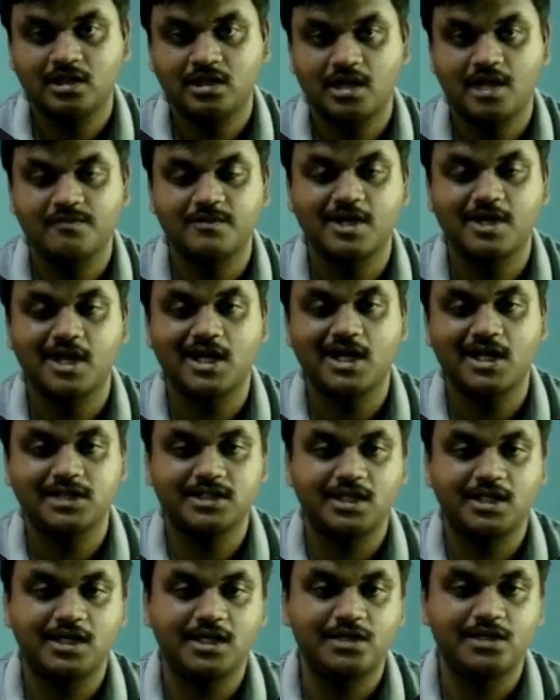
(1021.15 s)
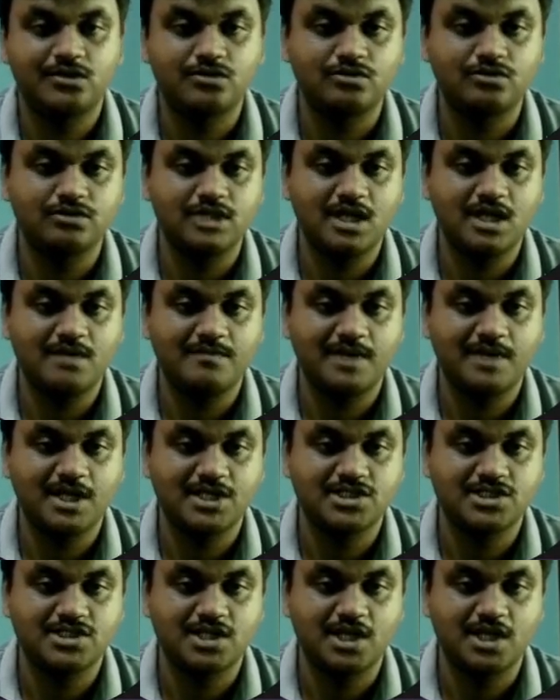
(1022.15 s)
I'm collecting into the
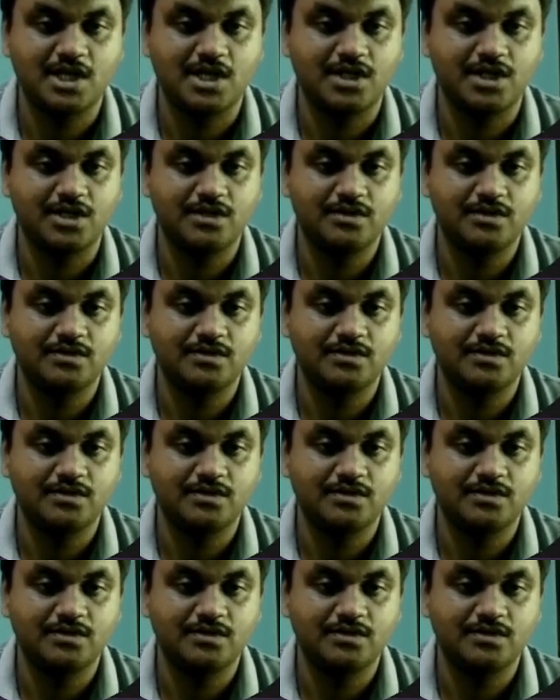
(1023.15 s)
my state.